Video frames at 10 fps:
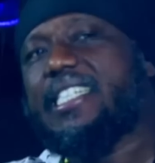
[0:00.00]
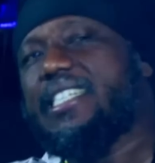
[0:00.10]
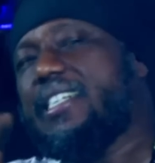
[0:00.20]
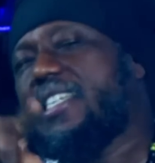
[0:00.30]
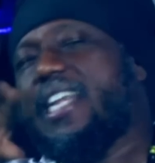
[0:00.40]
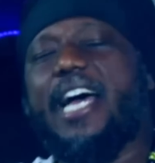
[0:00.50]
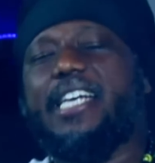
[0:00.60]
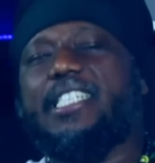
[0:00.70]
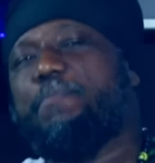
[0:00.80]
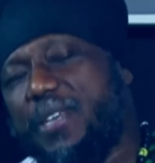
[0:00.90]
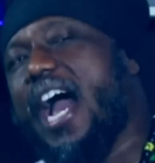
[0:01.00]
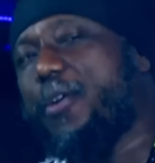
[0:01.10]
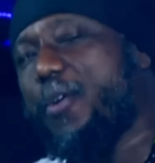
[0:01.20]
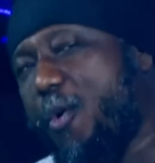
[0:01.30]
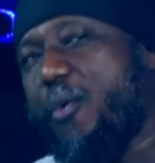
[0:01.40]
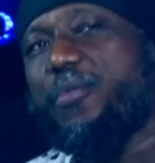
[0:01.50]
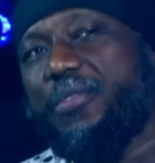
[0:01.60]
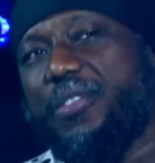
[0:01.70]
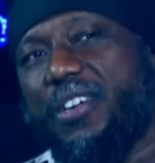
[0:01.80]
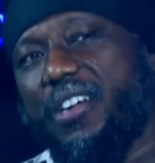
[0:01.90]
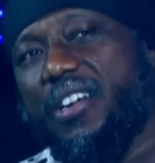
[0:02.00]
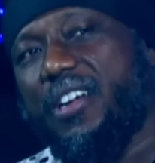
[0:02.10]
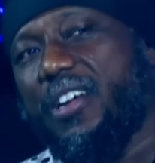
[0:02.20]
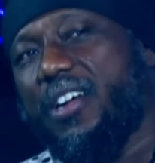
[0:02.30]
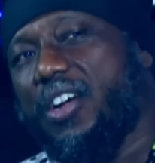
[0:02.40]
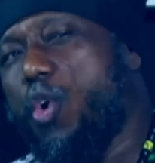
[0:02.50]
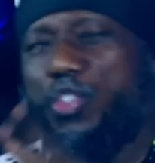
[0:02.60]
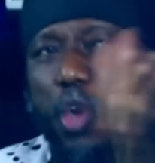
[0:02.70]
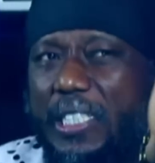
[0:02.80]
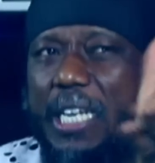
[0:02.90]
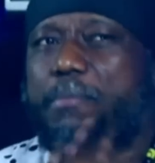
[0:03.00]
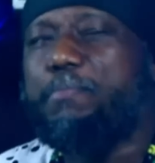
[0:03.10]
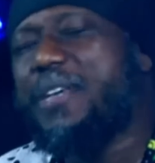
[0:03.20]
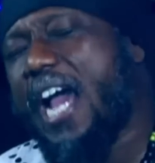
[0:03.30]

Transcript: is still there as a PRO. Who taught him